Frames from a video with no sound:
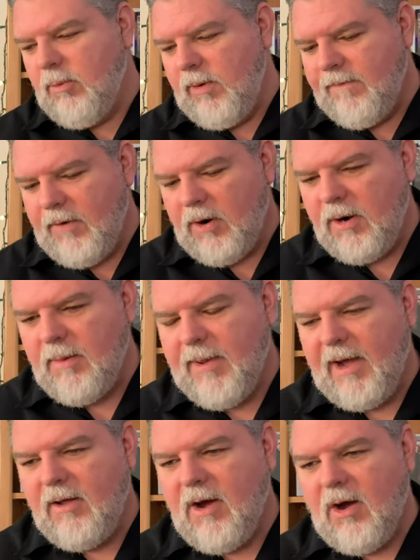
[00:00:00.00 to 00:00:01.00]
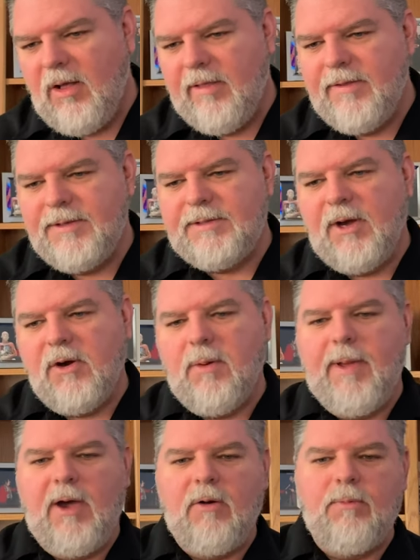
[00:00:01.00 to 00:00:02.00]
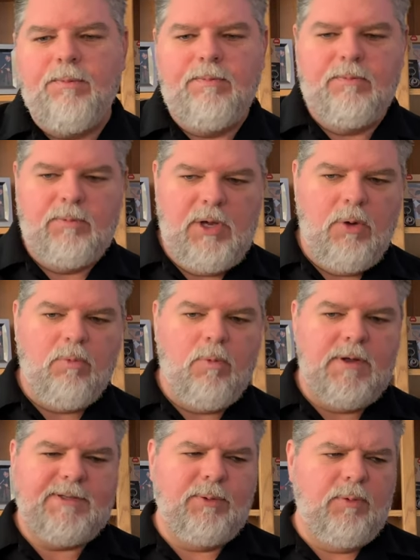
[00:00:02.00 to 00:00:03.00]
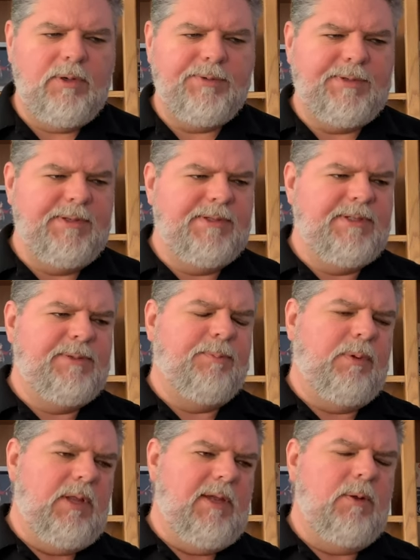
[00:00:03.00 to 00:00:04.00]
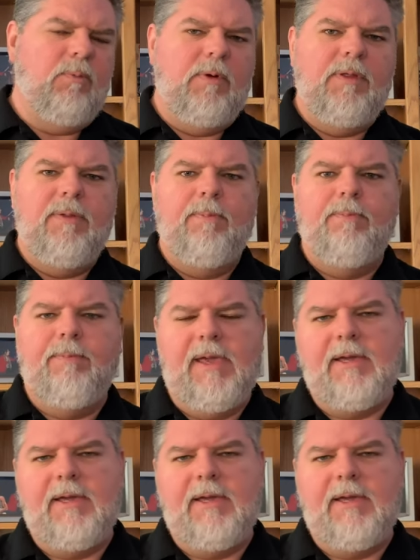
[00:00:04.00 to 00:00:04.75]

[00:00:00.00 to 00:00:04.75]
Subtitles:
we've heard about all this talk about, you know, Russell Wilson's split with Pete